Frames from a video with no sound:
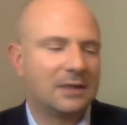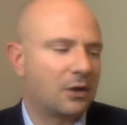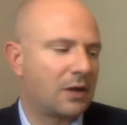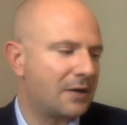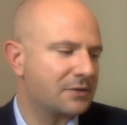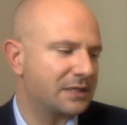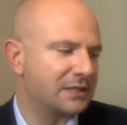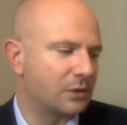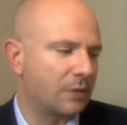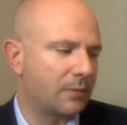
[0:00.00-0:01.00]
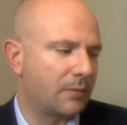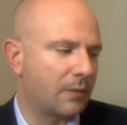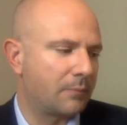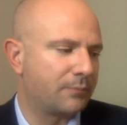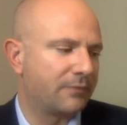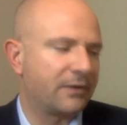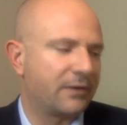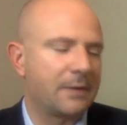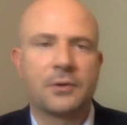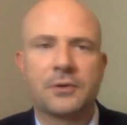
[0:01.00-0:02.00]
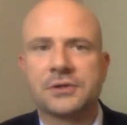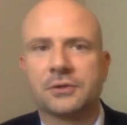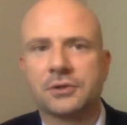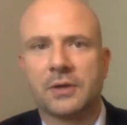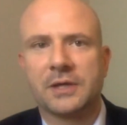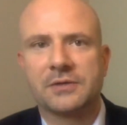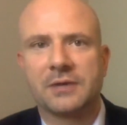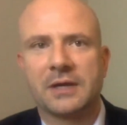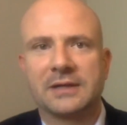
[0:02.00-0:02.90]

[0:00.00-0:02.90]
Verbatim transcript: you know, housing's a, a, a very personal choice, right?